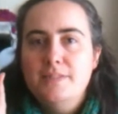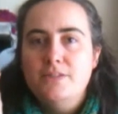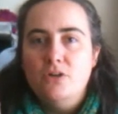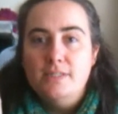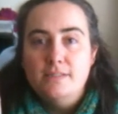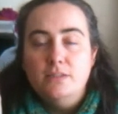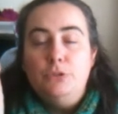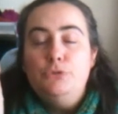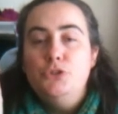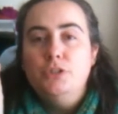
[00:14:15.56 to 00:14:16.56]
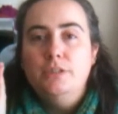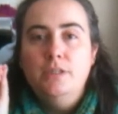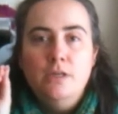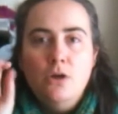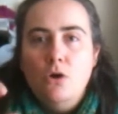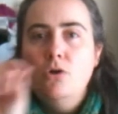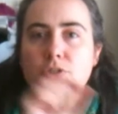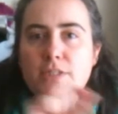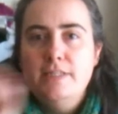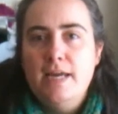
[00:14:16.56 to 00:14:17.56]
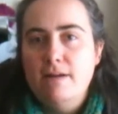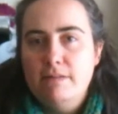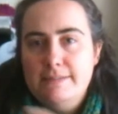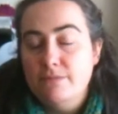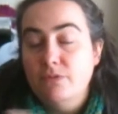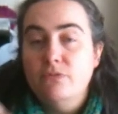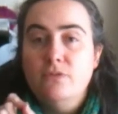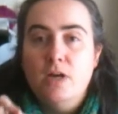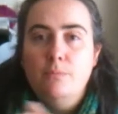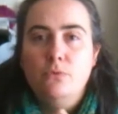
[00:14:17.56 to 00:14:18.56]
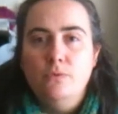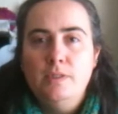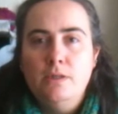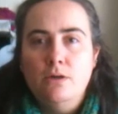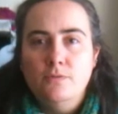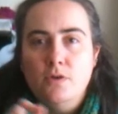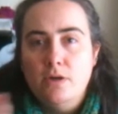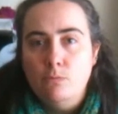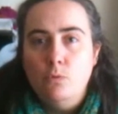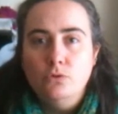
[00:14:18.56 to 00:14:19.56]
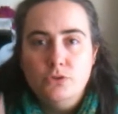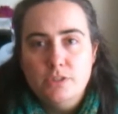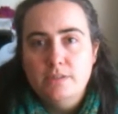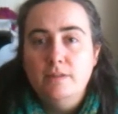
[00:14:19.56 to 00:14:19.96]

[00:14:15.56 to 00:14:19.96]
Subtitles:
dye solution onto the areas of the fibre or the yarn that I want